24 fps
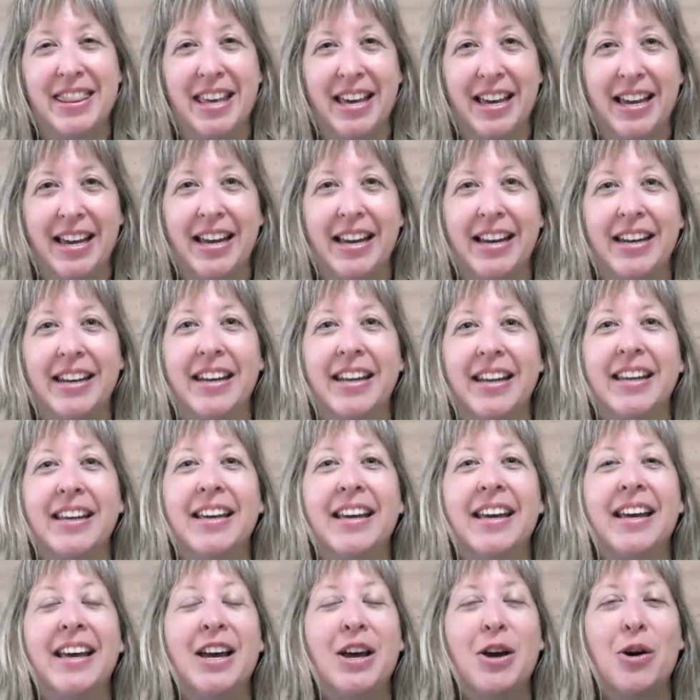then
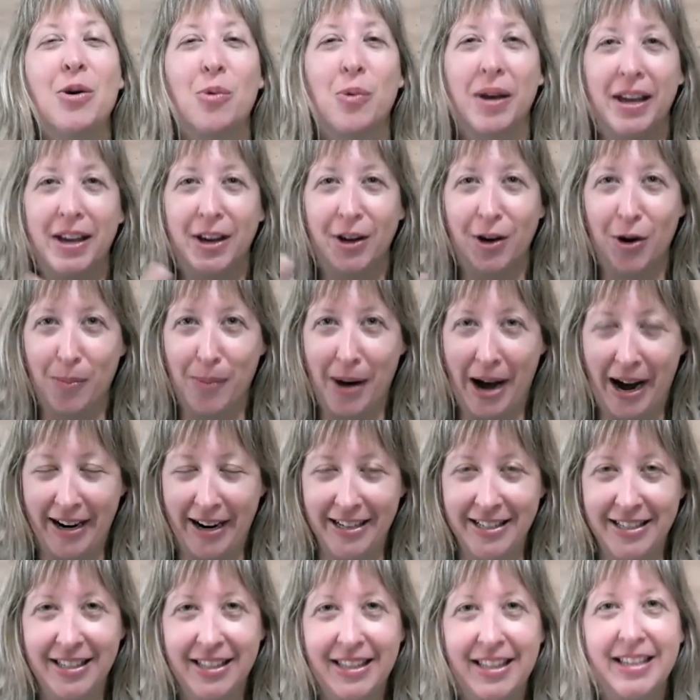we can go
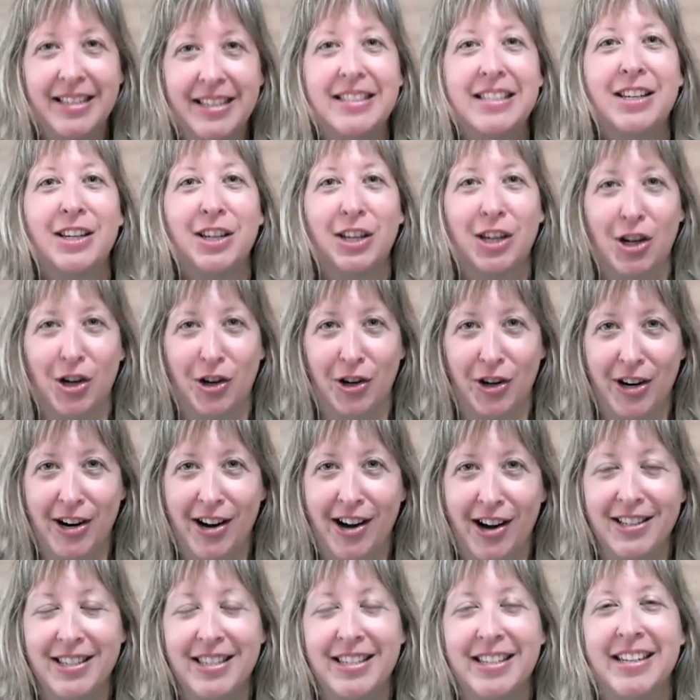back into this
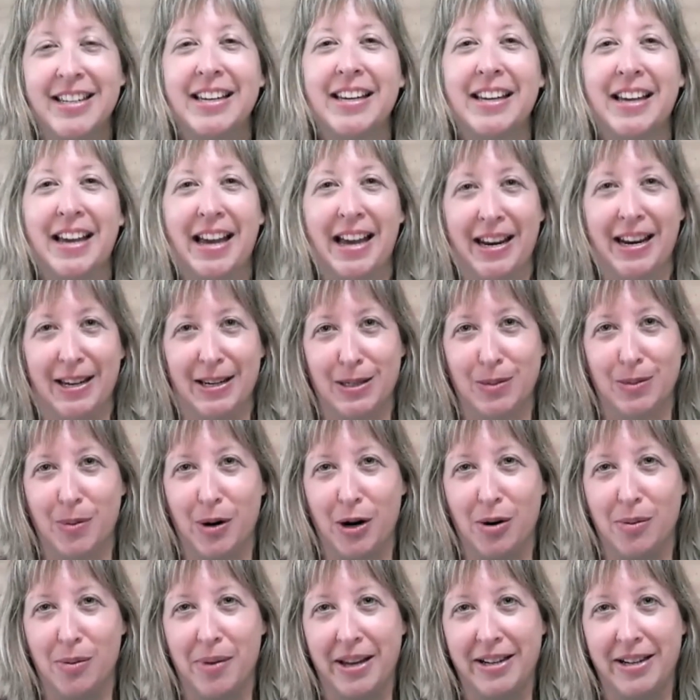curiosity and
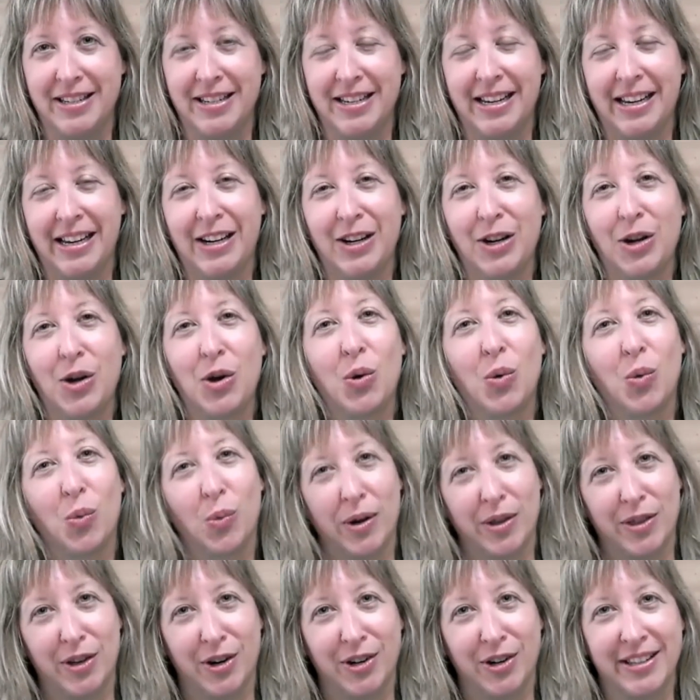experimenting
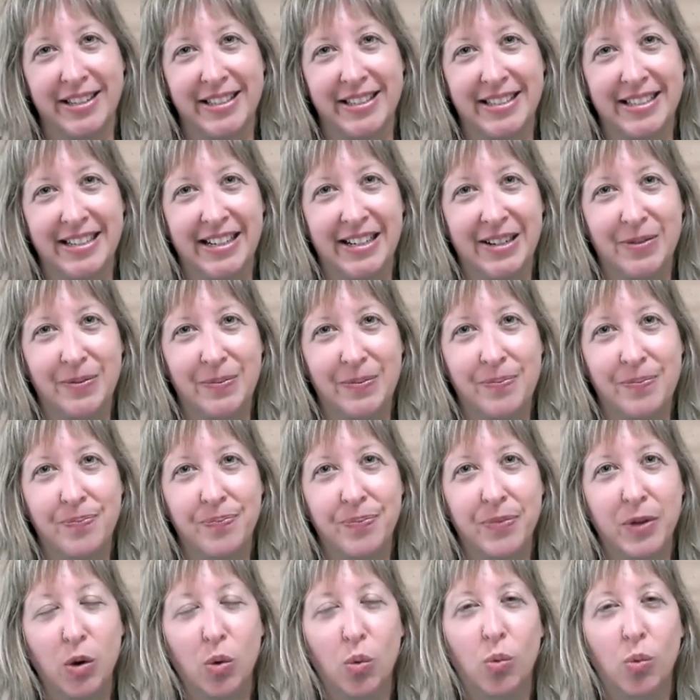with our listening,
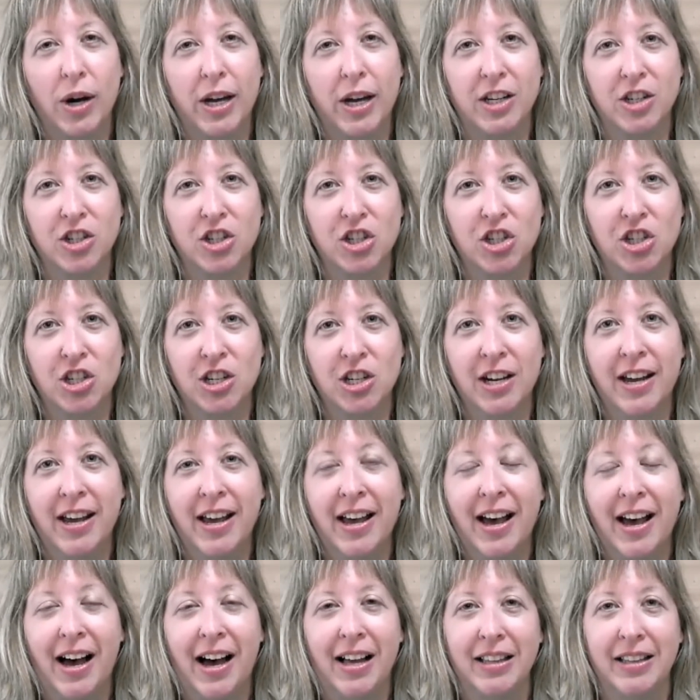which
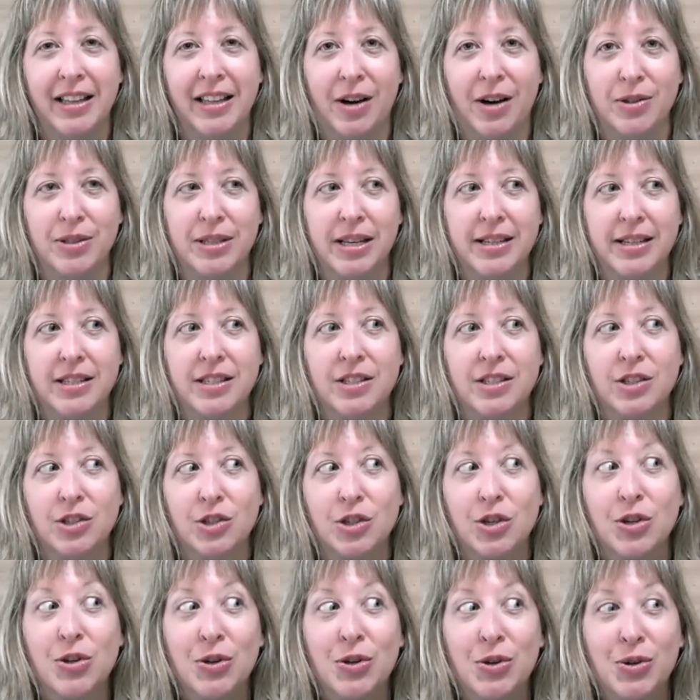allows us
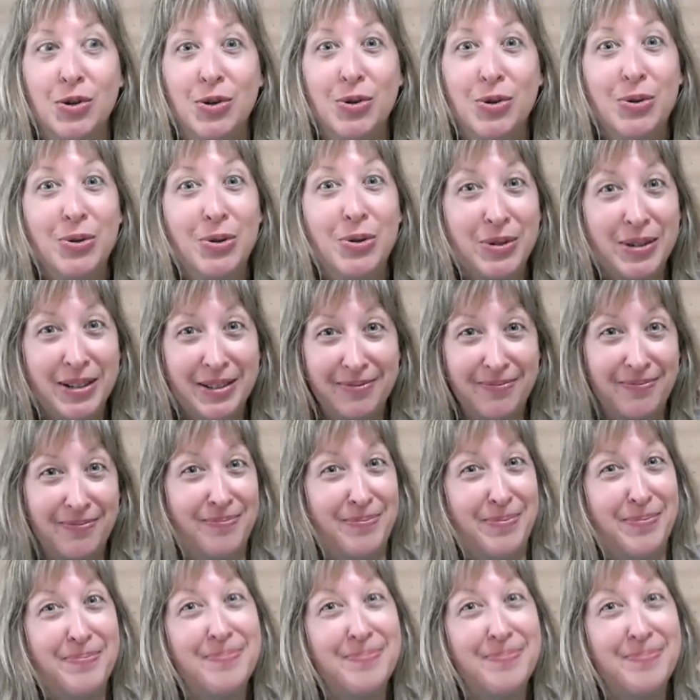to